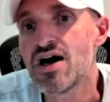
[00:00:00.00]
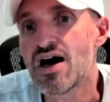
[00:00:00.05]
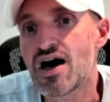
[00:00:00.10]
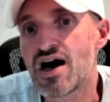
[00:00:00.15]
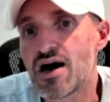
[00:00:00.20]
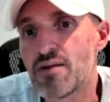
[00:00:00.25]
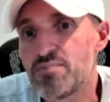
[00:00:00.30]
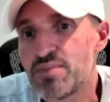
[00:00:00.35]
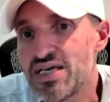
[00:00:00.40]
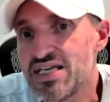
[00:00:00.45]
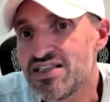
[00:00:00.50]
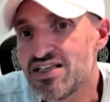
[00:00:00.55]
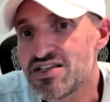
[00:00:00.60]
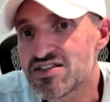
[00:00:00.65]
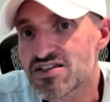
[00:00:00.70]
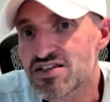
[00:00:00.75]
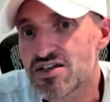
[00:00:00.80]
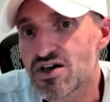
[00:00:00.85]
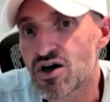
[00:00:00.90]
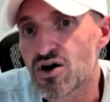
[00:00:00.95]
Uh,
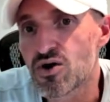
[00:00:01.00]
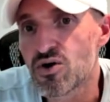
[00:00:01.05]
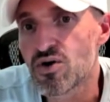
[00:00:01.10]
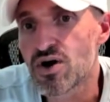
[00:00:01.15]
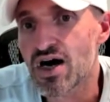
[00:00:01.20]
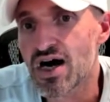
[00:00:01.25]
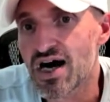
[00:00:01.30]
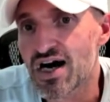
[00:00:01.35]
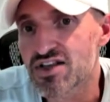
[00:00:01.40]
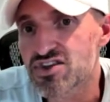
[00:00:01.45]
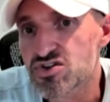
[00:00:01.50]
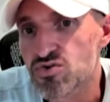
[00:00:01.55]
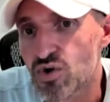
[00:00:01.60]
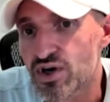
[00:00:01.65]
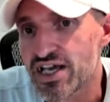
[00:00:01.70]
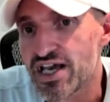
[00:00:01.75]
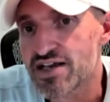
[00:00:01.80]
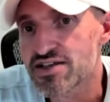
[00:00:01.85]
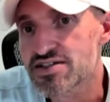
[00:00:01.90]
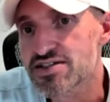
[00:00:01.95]
PDCO uh,
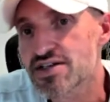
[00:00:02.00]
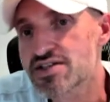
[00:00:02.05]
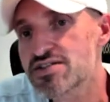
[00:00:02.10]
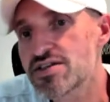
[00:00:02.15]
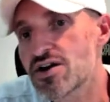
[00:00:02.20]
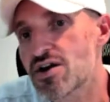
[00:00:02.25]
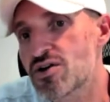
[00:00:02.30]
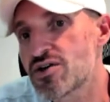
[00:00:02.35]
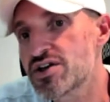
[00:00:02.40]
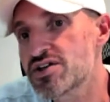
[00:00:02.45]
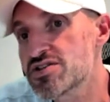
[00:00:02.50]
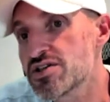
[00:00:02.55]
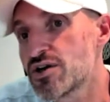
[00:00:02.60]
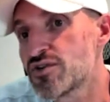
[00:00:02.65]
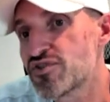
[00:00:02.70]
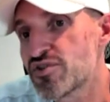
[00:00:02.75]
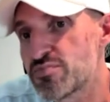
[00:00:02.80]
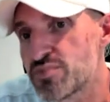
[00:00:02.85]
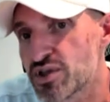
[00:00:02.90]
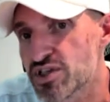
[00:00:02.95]
2860 earnings low
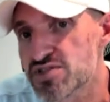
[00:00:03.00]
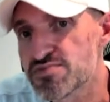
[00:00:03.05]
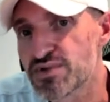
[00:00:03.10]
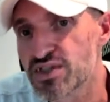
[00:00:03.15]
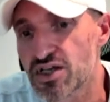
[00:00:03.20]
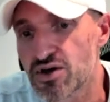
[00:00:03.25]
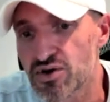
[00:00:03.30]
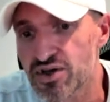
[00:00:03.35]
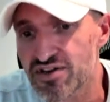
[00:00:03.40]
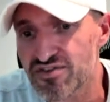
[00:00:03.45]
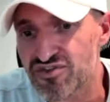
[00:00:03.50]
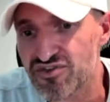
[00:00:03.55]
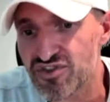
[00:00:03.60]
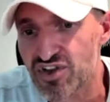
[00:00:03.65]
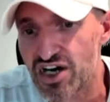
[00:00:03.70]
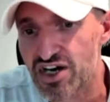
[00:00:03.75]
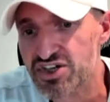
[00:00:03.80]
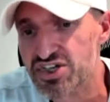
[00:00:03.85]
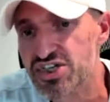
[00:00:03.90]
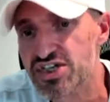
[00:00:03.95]
if it builds below can
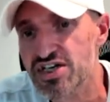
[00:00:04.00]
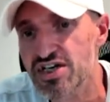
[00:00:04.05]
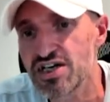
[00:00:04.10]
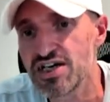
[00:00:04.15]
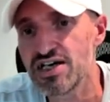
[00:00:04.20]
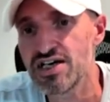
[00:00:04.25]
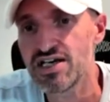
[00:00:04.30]
flush.